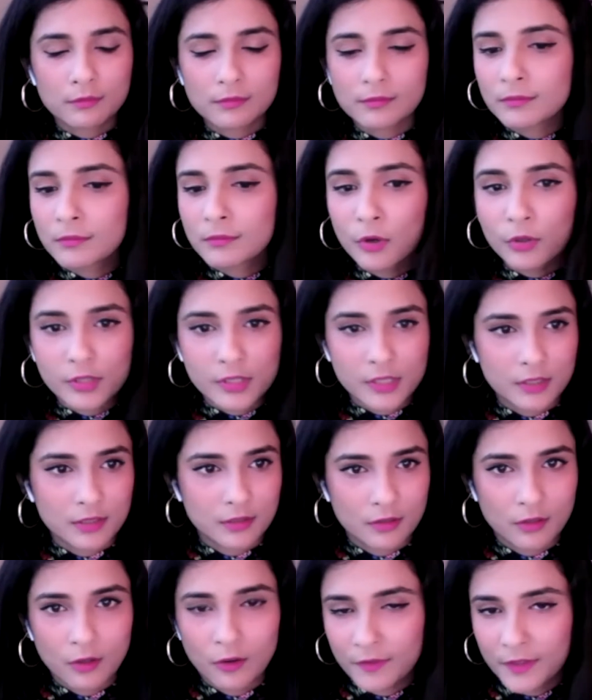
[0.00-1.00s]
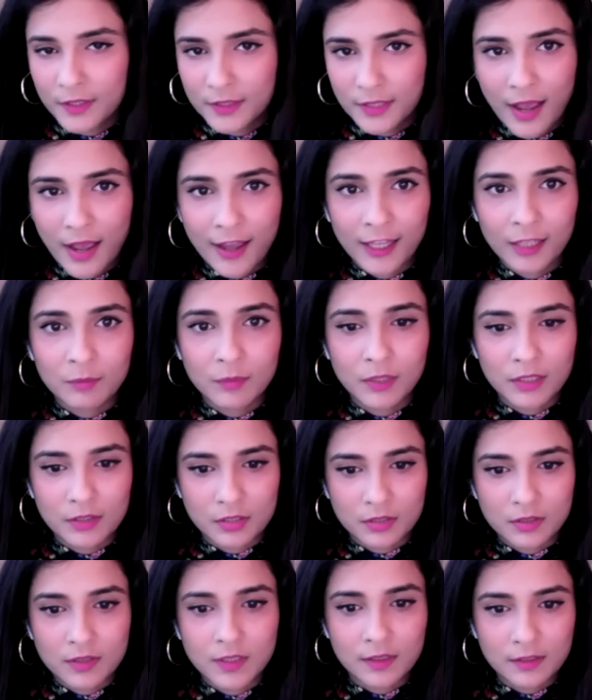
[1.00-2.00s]
most of the time
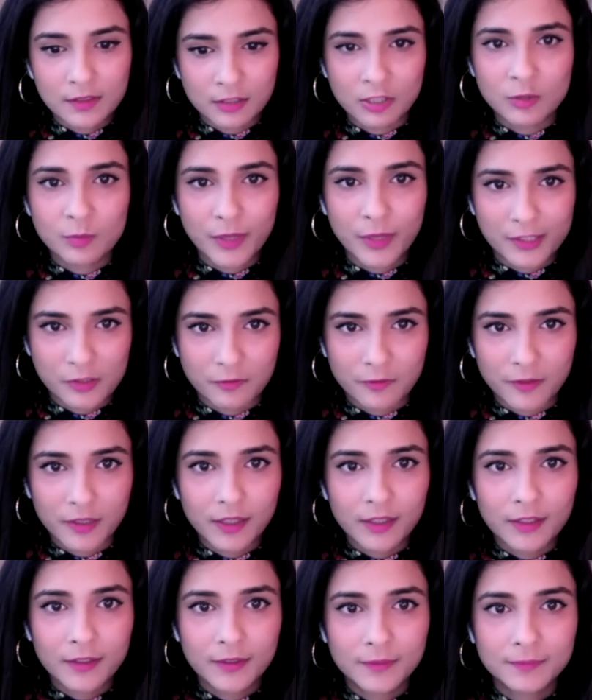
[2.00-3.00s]
is season specific.